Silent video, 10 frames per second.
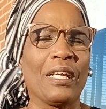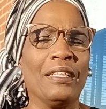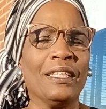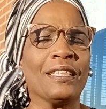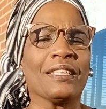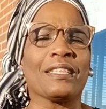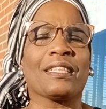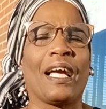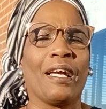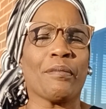this is the
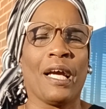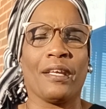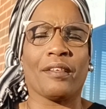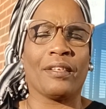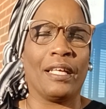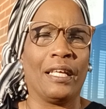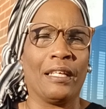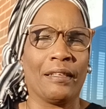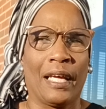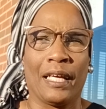same kind of
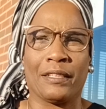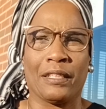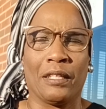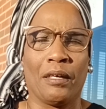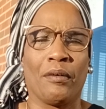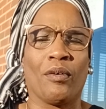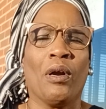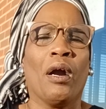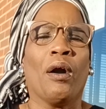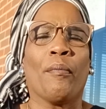thing that
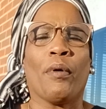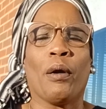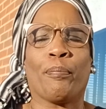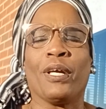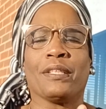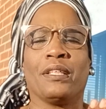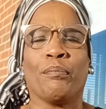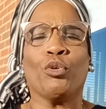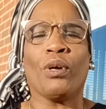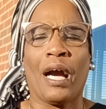
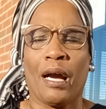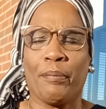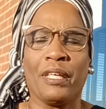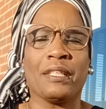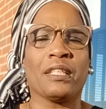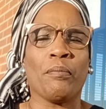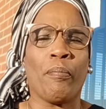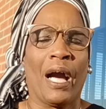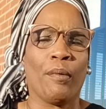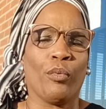President Mugabe in
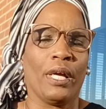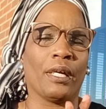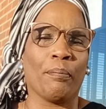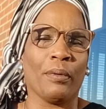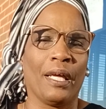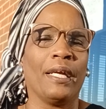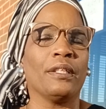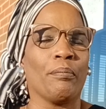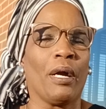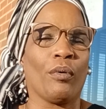Zimbabwe
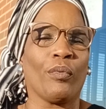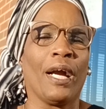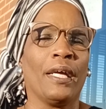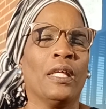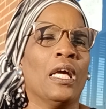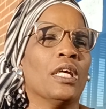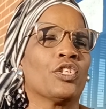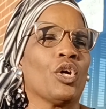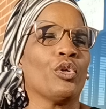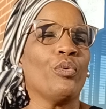complained about, right?
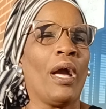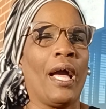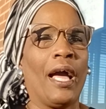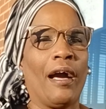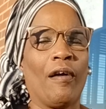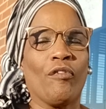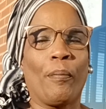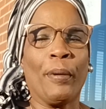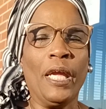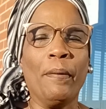So you have
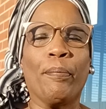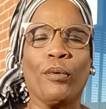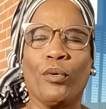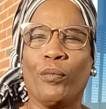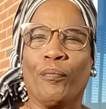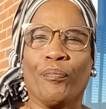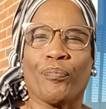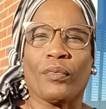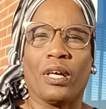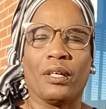people,
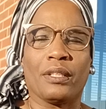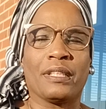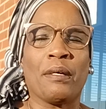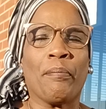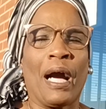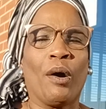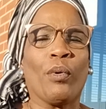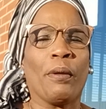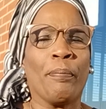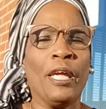the
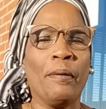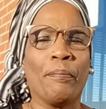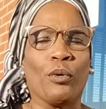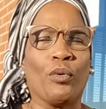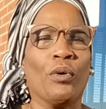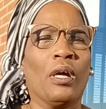Zimbabwe people,